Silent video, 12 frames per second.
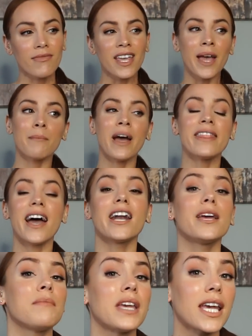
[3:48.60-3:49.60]
And by that
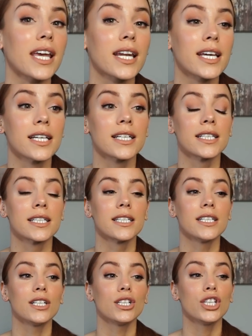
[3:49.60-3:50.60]
I mean,
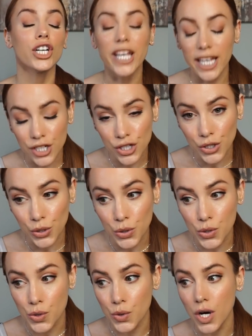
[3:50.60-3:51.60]
look
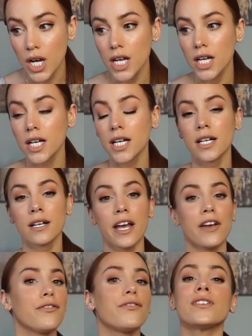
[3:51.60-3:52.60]
into,
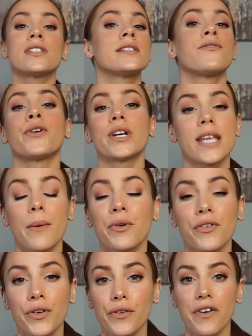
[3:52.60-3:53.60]
if, for example,
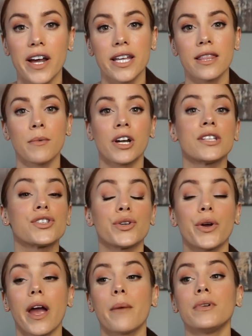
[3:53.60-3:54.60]
if you're finding them on
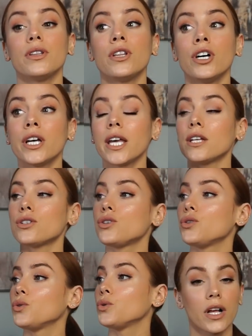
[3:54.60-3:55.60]
Instagram, look
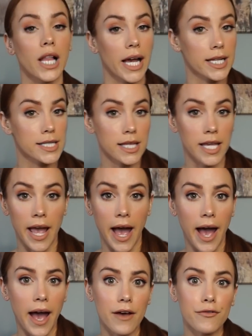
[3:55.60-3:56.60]
into clients that they
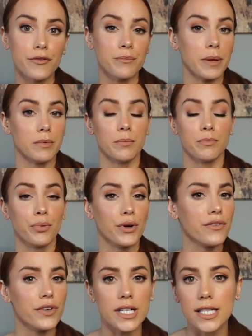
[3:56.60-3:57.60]
have, maybe
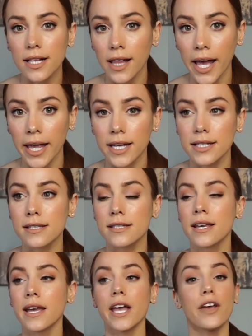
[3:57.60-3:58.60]
previous clients.
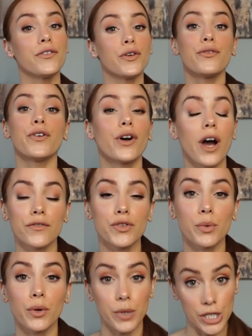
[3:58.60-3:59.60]
If you feel
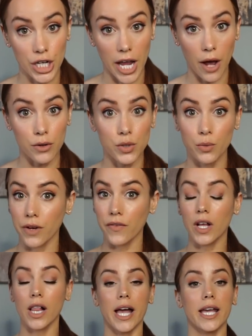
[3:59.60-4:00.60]
comfortable reaching out to one of the
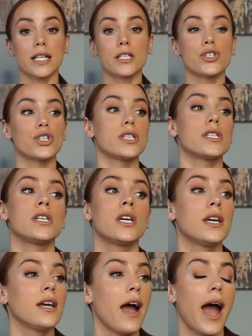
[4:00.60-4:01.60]
clients, just
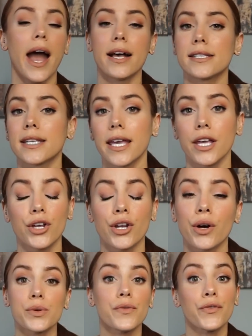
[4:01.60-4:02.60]
asking,
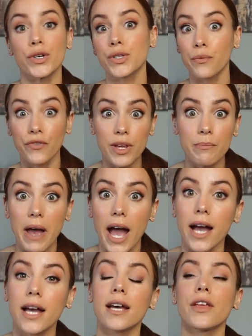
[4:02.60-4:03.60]
for some
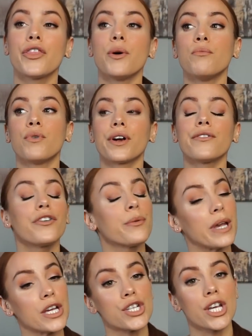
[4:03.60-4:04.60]
feedback. The more
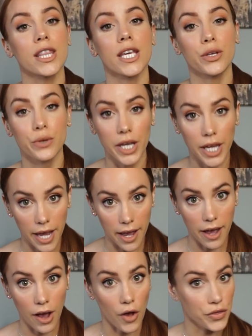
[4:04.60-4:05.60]
information that you can
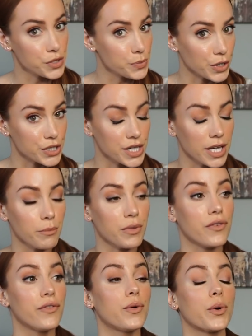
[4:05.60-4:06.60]
get on this person
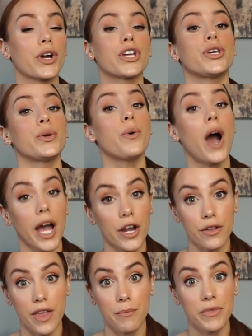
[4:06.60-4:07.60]
before you
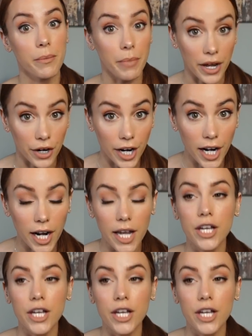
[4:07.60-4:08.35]
hire them, the better.